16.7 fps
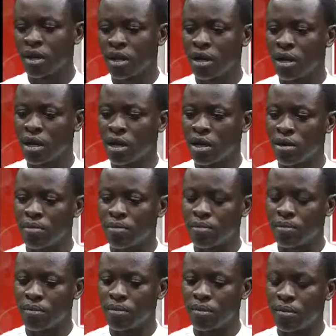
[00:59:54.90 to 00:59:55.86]

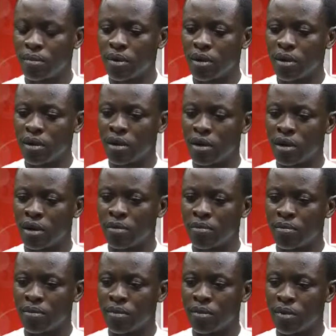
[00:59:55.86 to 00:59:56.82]
on
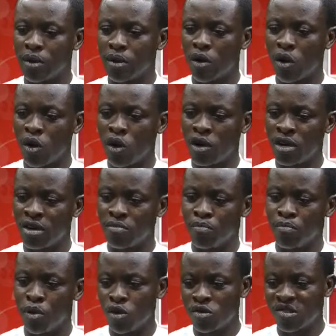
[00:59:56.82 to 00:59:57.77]

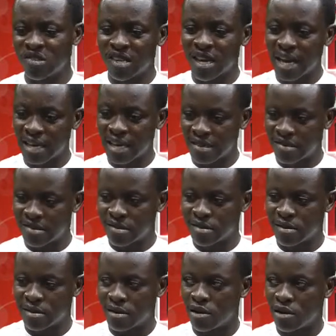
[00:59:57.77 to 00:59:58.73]
both sides
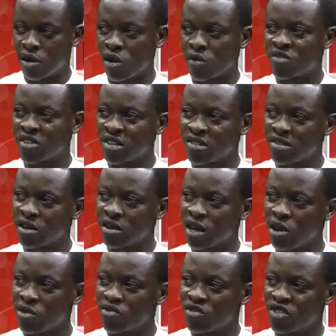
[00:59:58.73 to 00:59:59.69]
of certain
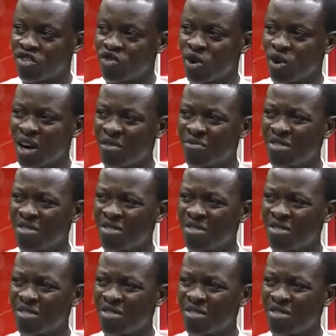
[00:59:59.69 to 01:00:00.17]
countries you have